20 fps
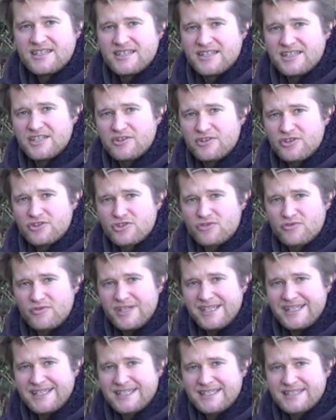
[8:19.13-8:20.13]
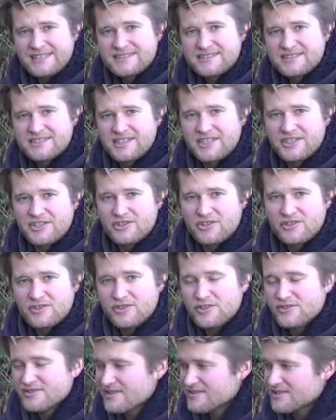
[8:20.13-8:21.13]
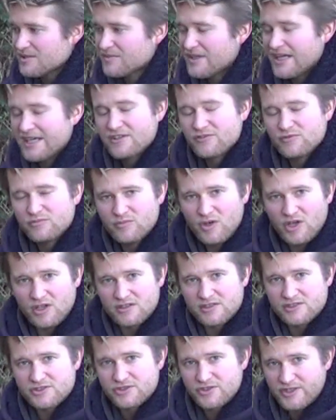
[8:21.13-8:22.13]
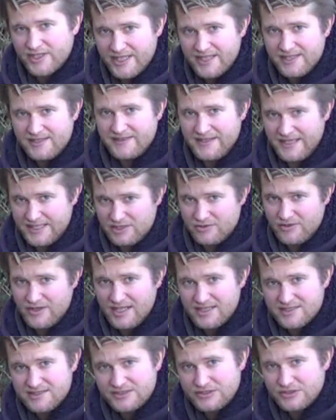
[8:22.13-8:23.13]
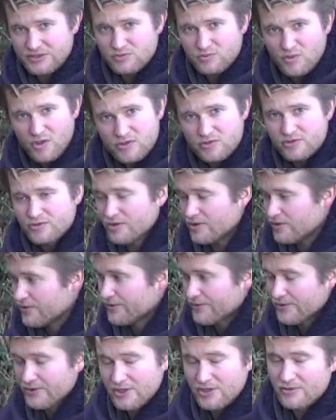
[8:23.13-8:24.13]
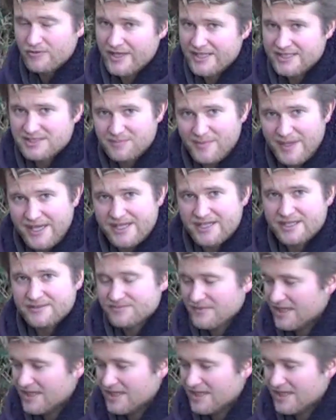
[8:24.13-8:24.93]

you know, you should really consider using some kind of mulch to kill that grass so it won't grow through your raised bed.